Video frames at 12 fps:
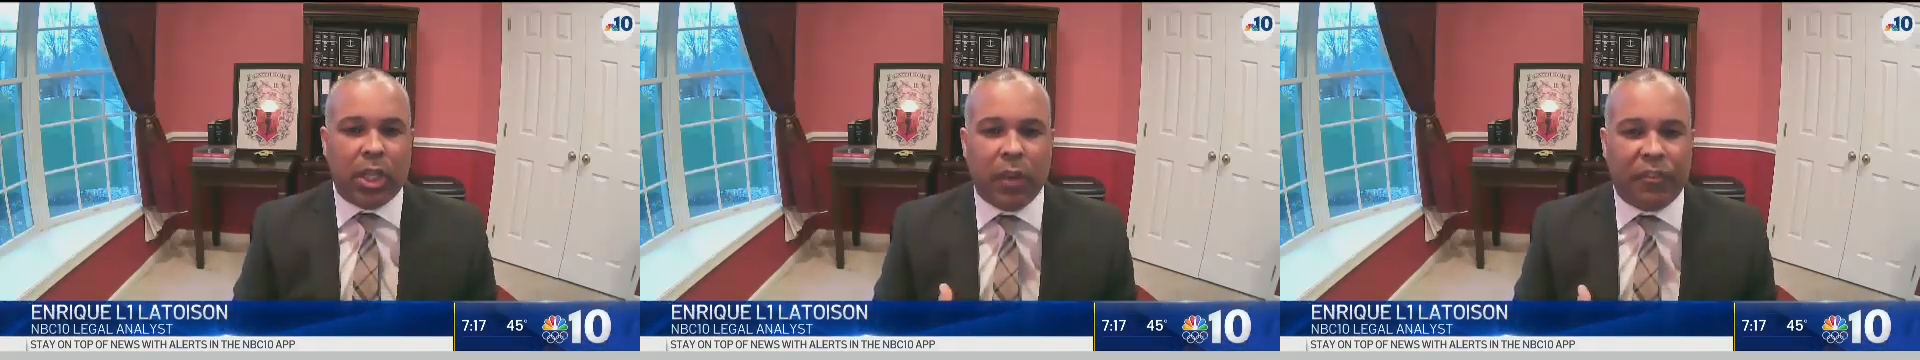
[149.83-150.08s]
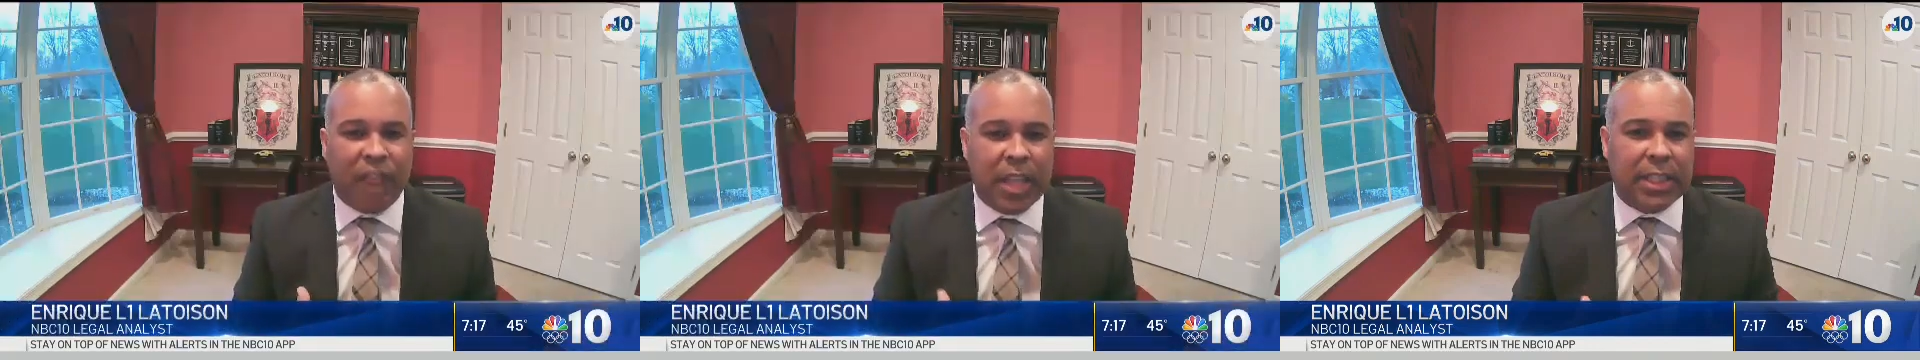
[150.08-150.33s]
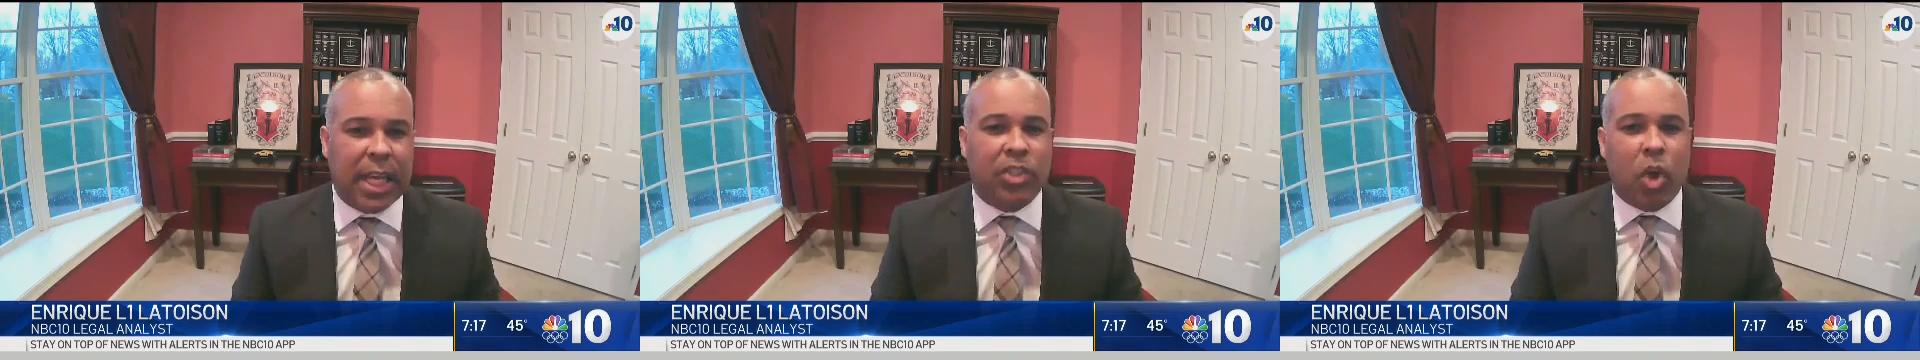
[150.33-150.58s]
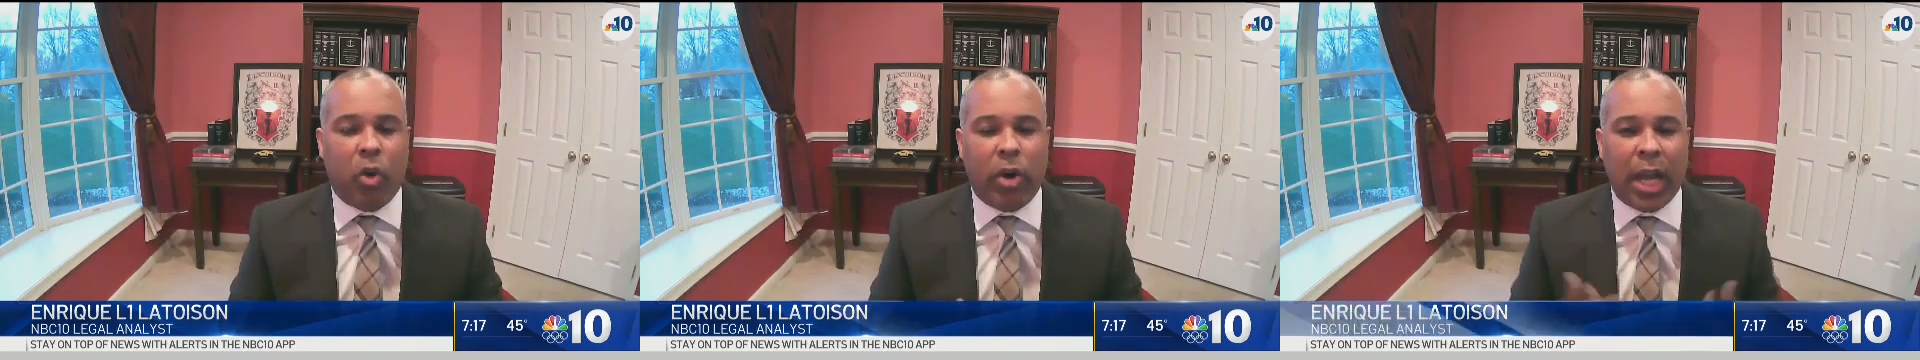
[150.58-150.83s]
The defense
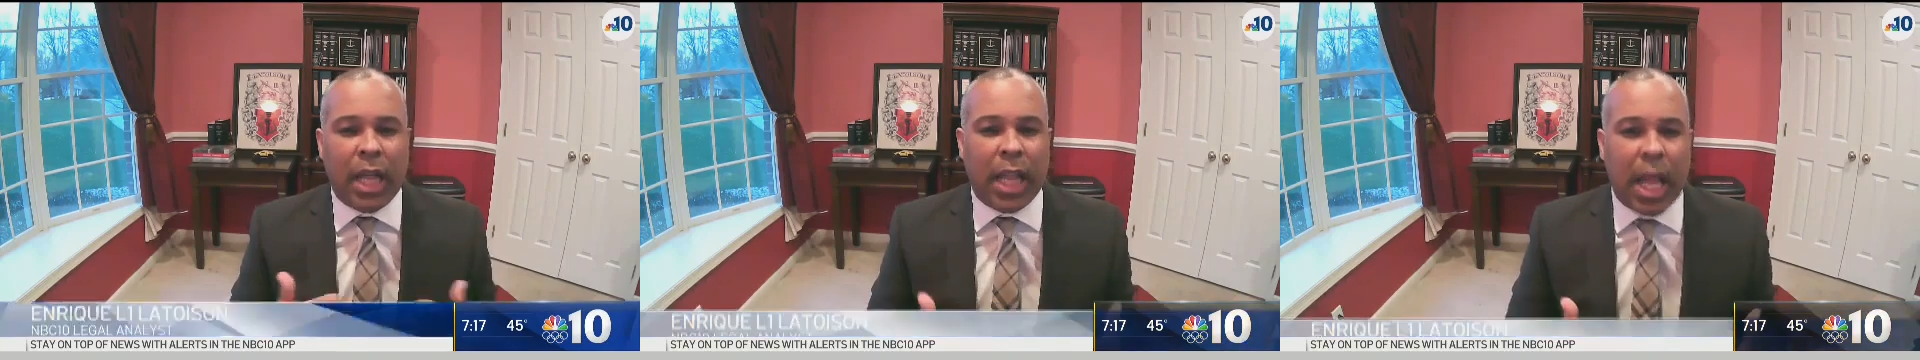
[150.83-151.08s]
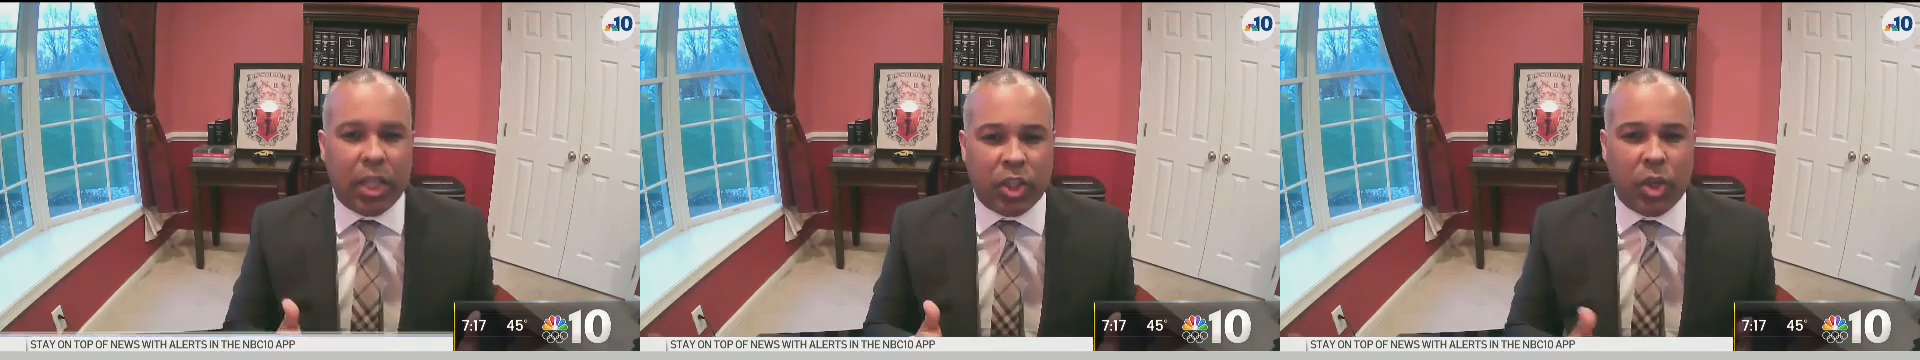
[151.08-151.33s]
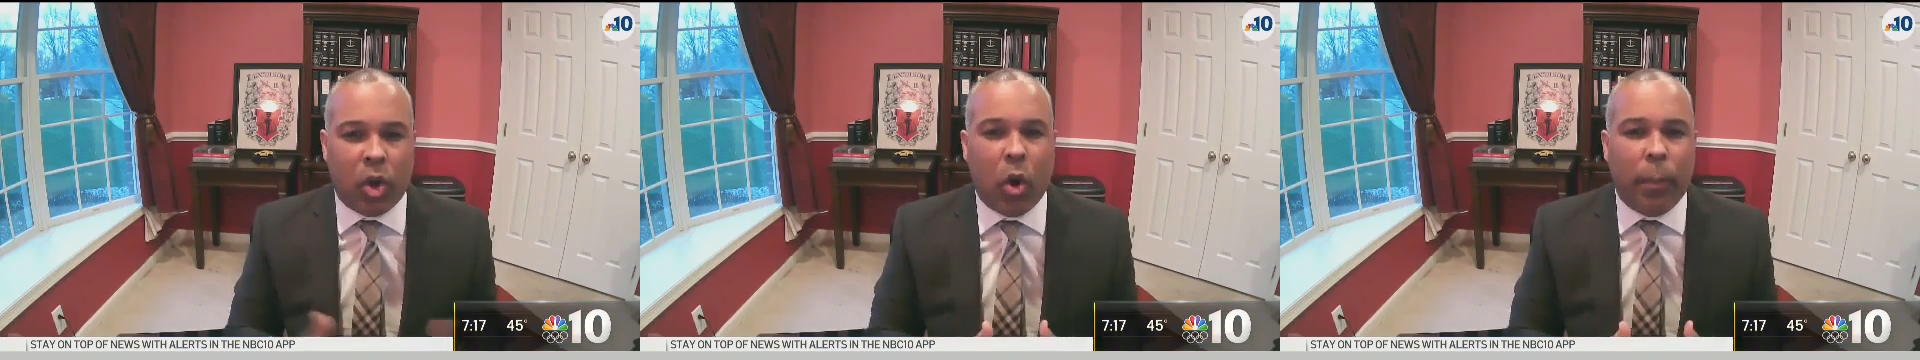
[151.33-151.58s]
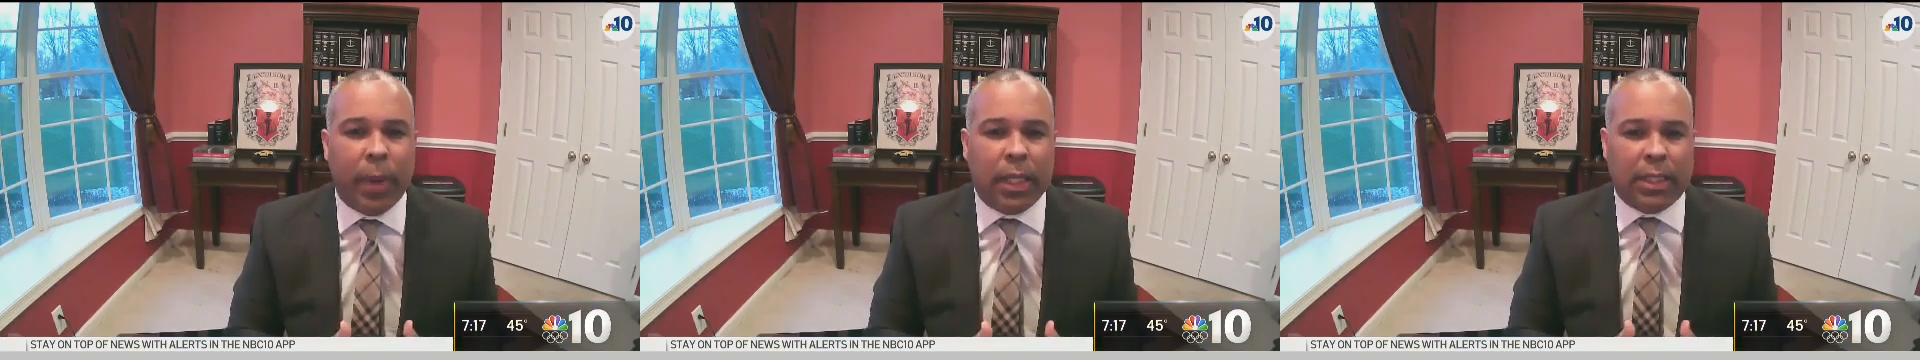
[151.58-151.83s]
has already alleged in
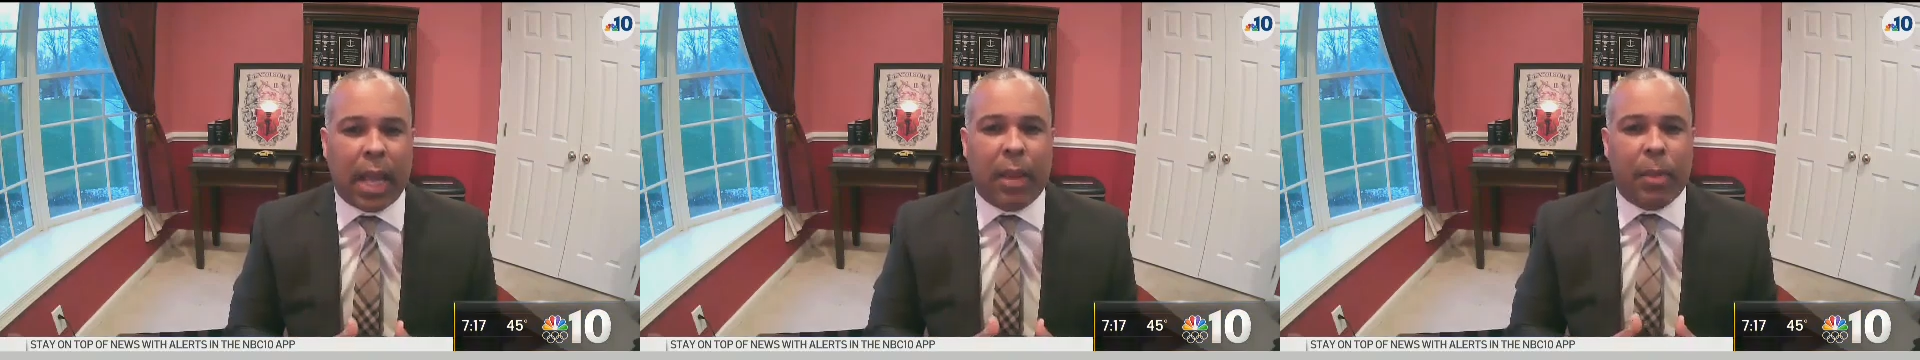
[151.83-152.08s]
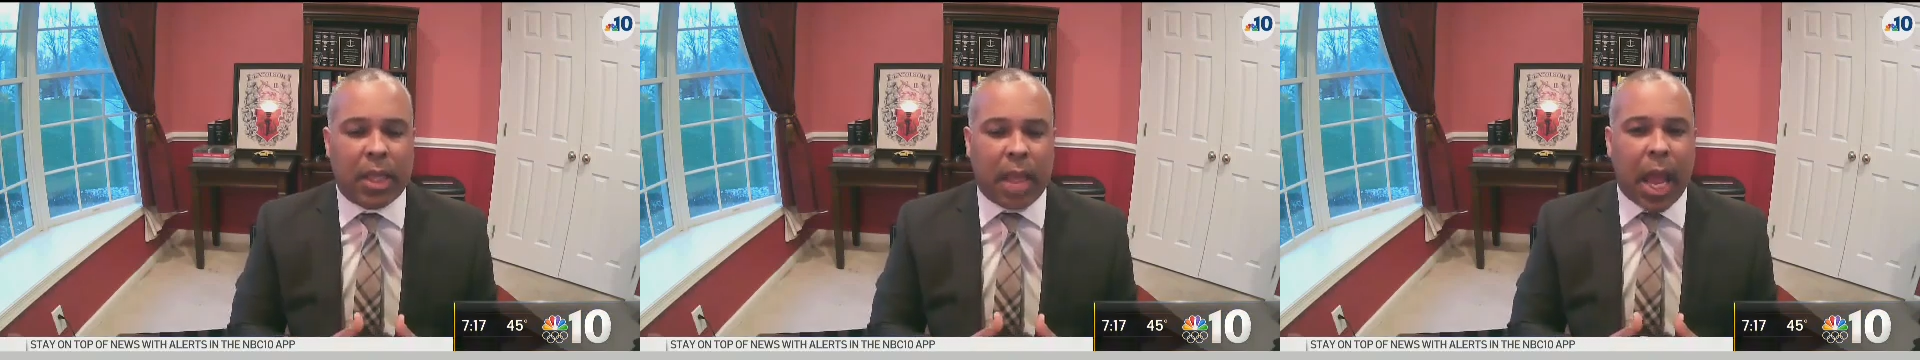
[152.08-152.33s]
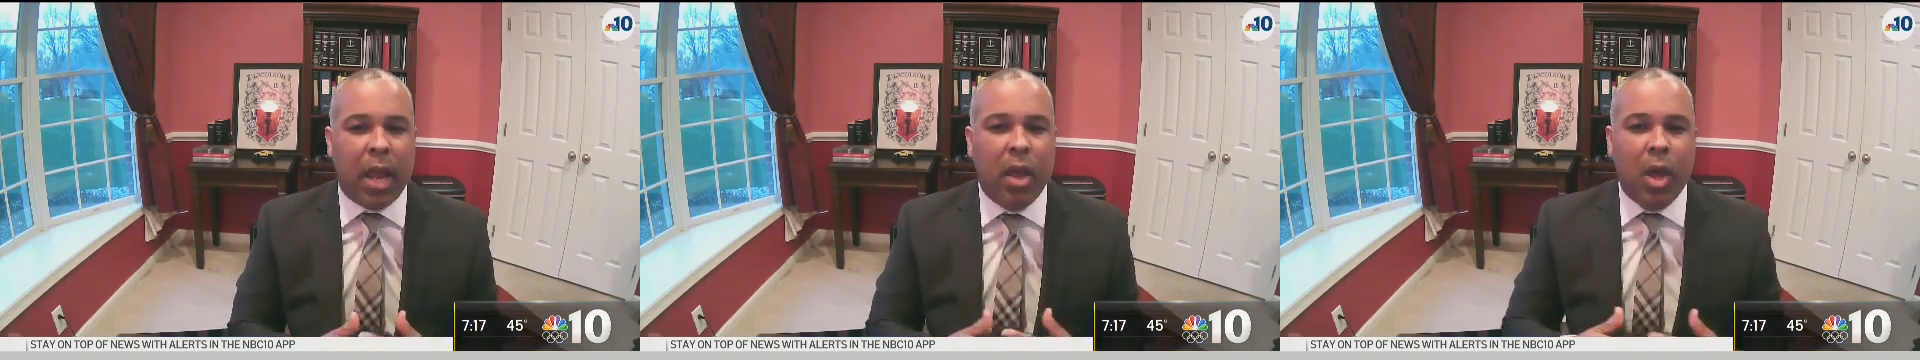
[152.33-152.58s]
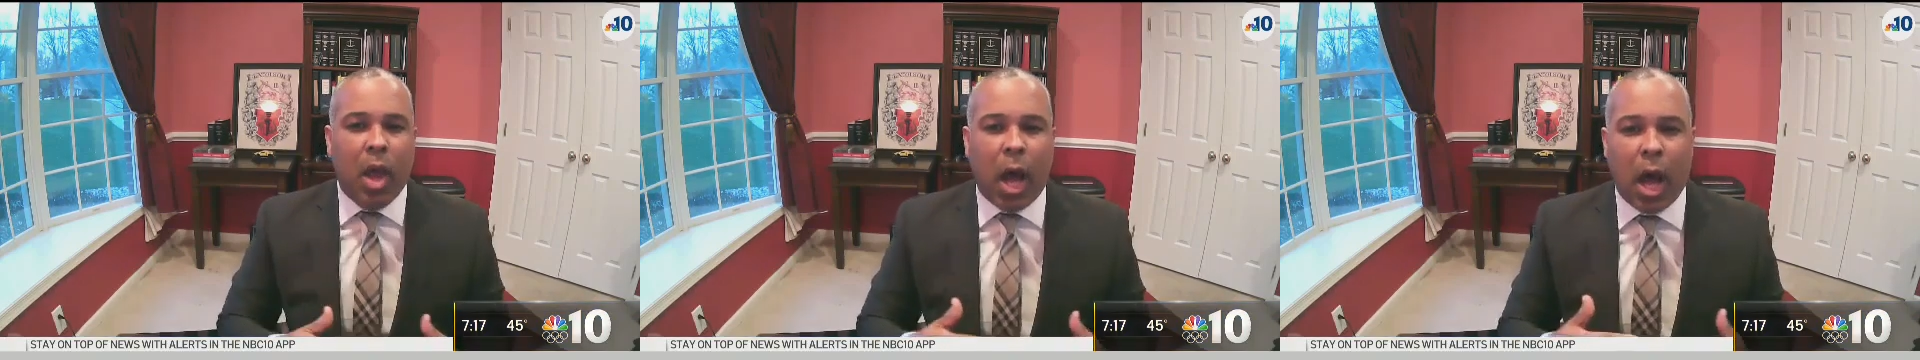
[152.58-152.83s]
their opening statement that